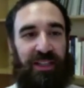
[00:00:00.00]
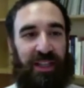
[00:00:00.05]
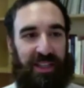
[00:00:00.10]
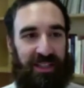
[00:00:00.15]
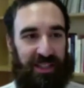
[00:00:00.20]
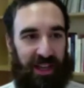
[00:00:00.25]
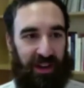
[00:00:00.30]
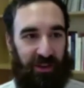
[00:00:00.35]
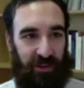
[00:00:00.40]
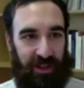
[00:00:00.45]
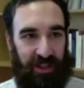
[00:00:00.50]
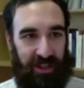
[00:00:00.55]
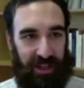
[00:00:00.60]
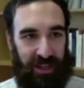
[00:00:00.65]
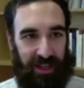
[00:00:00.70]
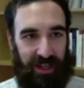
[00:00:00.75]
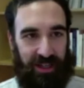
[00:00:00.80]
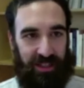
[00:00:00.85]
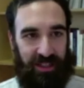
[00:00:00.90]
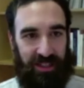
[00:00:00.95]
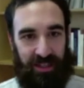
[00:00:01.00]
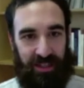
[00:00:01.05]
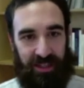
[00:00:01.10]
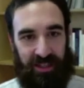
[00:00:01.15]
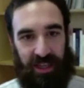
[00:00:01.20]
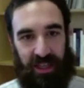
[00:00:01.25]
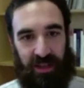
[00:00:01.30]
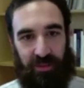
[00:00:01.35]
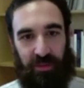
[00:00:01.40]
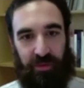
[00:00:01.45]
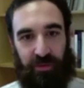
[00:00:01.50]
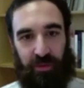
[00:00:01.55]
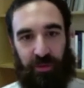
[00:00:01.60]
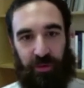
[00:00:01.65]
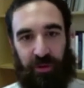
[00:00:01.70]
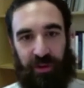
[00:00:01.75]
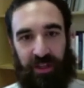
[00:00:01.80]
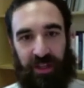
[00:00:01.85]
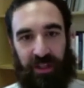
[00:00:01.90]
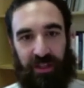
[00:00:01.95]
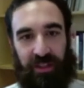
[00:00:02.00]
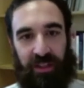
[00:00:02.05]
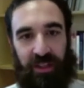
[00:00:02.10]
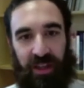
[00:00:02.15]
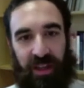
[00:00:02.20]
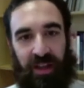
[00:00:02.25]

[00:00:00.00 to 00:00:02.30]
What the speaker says: as Karolina has said before, that